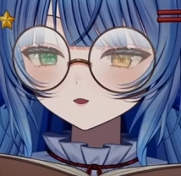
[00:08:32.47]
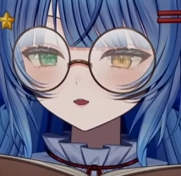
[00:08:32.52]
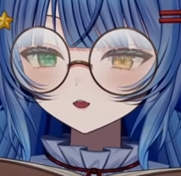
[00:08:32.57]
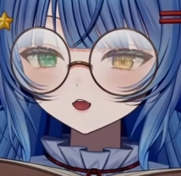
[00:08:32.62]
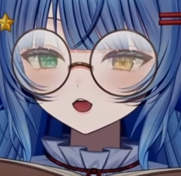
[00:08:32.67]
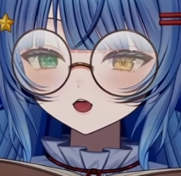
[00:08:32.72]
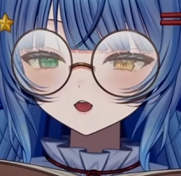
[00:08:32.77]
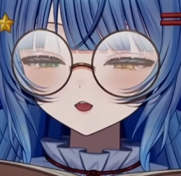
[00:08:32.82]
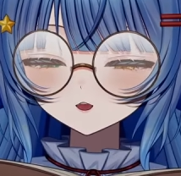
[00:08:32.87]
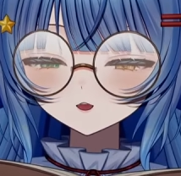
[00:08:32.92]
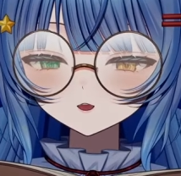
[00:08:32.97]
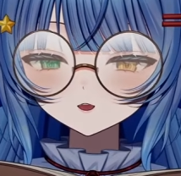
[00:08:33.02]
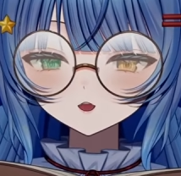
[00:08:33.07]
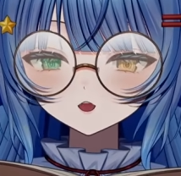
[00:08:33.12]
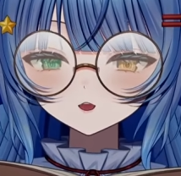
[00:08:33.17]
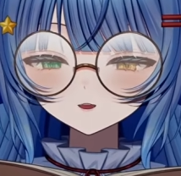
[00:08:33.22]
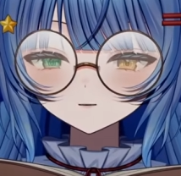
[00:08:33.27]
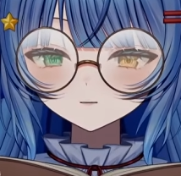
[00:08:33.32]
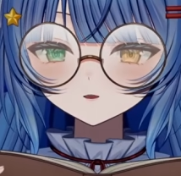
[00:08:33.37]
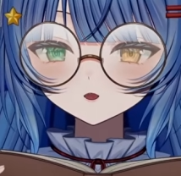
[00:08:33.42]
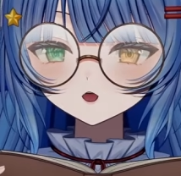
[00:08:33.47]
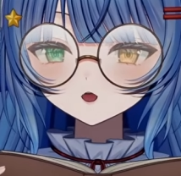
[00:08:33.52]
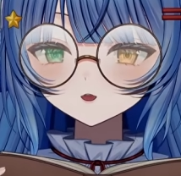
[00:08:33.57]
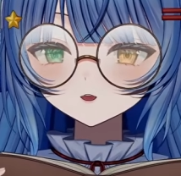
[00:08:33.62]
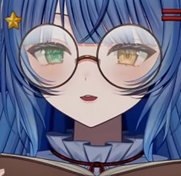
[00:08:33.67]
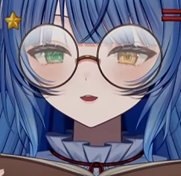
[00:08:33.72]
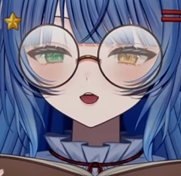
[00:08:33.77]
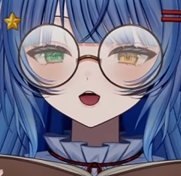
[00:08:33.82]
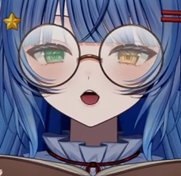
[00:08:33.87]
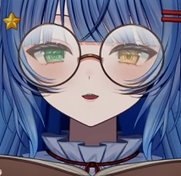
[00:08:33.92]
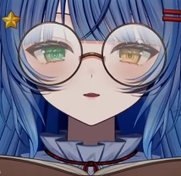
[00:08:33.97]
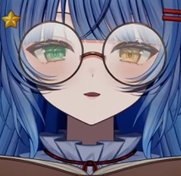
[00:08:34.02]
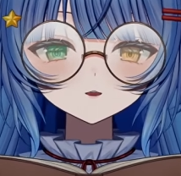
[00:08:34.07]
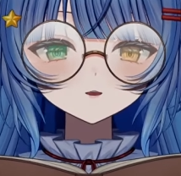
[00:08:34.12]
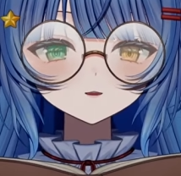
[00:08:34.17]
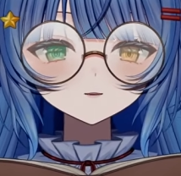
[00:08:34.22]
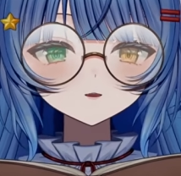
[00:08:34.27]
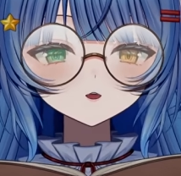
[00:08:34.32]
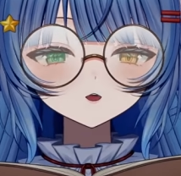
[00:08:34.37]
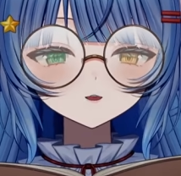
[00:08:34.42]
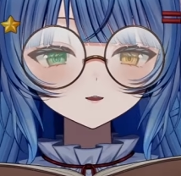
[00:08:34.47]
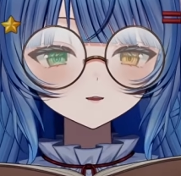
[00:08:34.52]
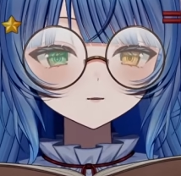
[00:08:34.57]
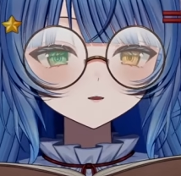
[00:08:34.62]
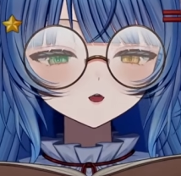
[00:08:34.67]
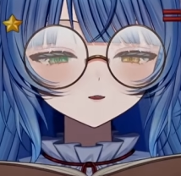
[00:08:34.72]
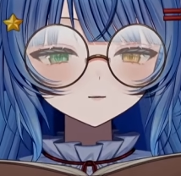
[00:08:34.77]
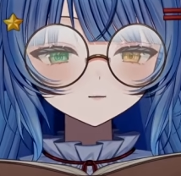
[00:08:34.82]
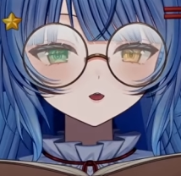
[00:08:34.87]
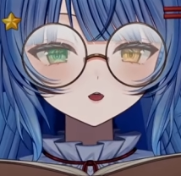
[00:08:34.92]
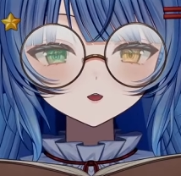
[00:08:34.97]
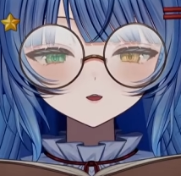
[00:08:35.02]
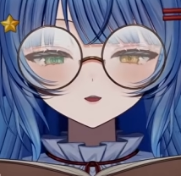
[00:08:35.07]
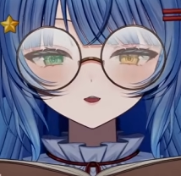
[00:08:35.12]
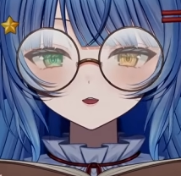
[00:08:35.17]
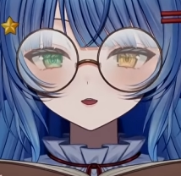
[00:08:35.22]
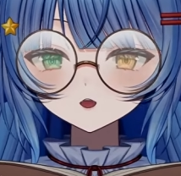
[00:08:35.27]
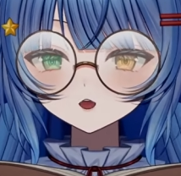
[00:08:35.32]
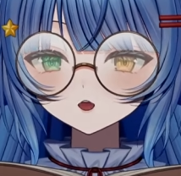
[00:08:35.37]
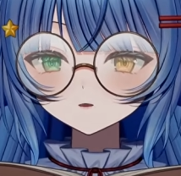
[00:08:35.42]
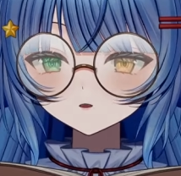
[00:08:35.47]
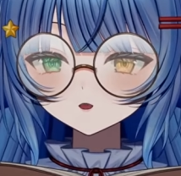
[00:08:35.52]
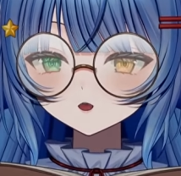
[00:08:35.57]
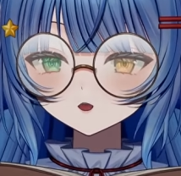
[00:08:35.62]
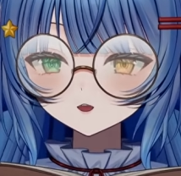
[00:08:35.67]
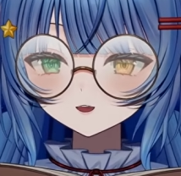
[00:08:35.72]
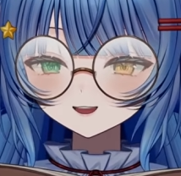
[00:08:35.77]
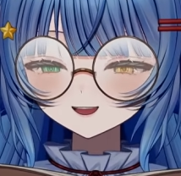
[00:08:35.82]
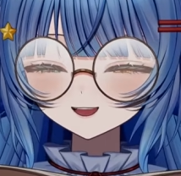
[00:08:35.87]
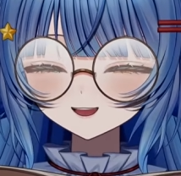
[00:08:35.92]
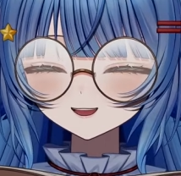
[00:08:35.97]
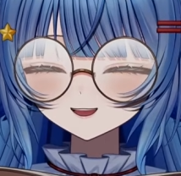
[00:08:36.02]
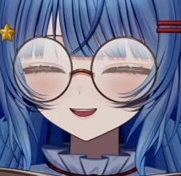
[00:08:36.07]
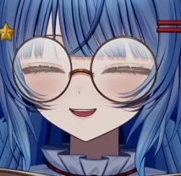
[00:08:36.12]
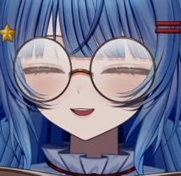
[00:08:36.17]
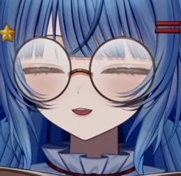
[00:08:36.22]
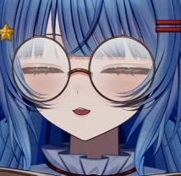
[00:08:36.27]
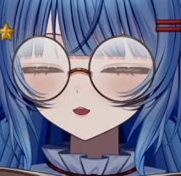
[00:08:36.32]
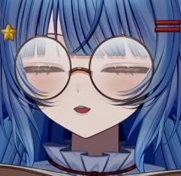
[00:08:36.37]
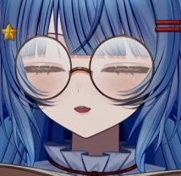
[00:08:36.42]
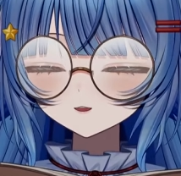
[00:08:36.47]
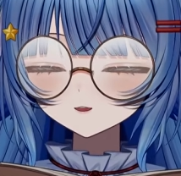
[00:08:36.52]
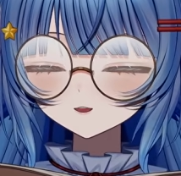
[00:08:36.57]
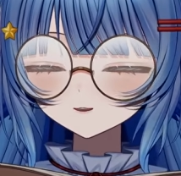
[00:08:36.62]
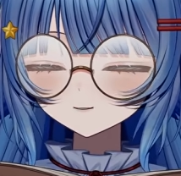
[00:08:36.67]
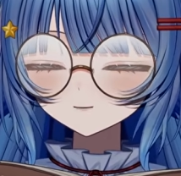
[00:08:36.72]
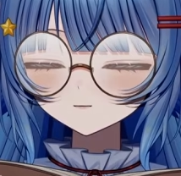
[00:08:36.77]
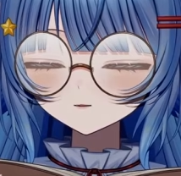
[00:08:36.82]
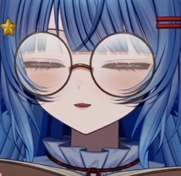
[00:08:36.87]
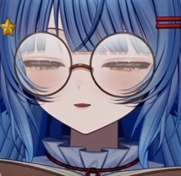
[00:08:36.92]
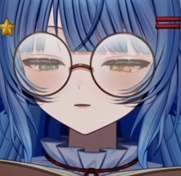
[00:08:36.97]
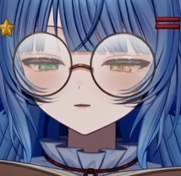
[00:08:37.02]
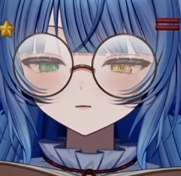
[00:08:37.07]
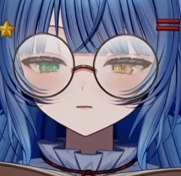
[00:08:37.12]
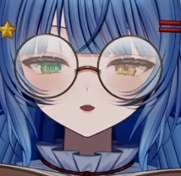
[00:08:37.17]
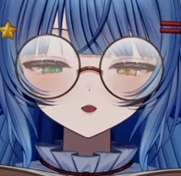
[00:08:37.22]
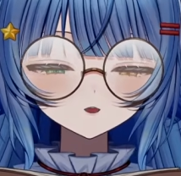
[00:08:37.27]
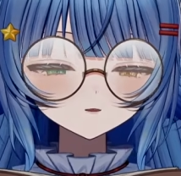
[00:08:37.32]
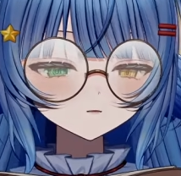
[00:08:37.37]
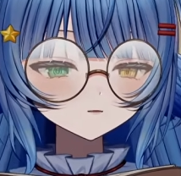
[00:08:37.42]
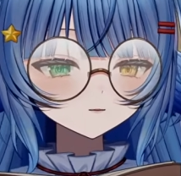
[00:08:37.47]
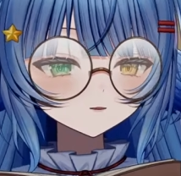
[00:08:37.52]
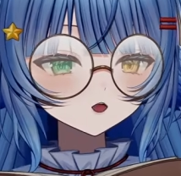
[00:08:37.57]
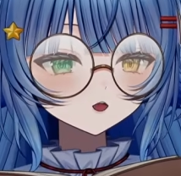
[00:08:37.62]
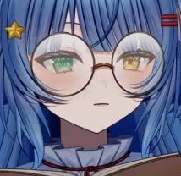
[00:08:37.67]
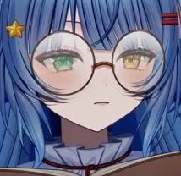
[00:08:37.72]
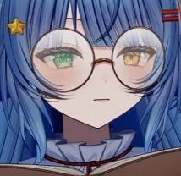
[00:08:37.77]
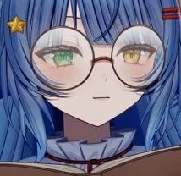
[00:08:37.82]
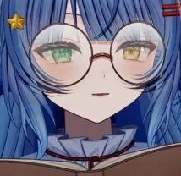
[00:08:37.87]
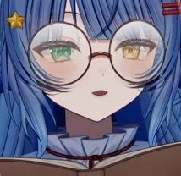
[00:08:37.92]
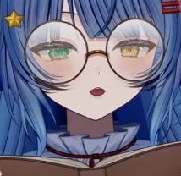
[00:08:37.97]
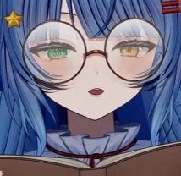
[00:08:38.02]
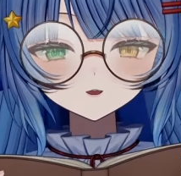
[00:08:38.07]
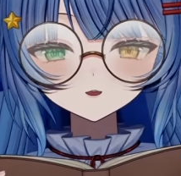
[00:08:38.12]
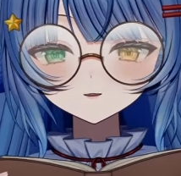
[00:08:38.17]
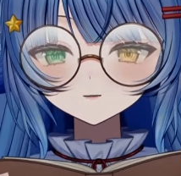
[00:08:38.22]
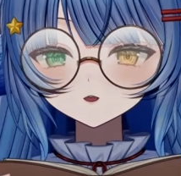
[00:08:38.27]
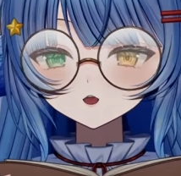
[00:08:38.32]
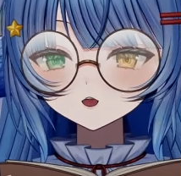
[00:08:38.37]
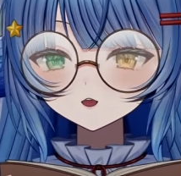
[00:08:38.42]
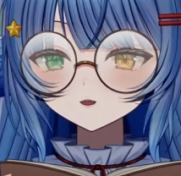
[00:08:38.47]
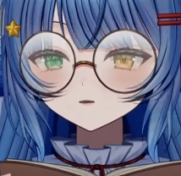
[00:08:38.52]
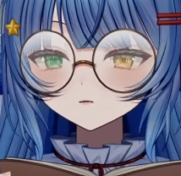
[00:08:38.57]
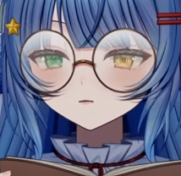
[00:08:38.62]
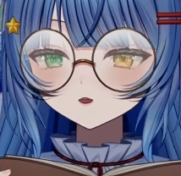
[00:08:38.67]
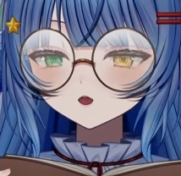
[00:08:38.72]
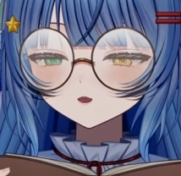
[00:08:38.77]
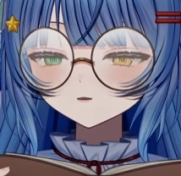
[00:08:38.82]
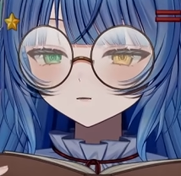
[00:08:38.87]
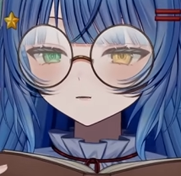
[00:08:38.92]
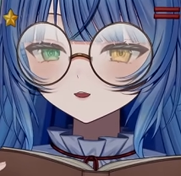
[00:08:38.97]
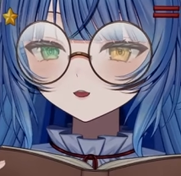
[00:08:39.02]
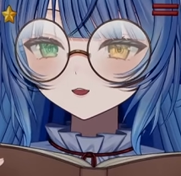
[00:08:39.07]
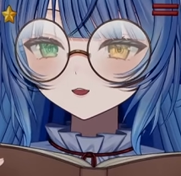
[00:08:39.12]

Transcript: character gets plonked down into this underground dungeon that you are, ostensibly you are trying to escape the dungeon. I don't know that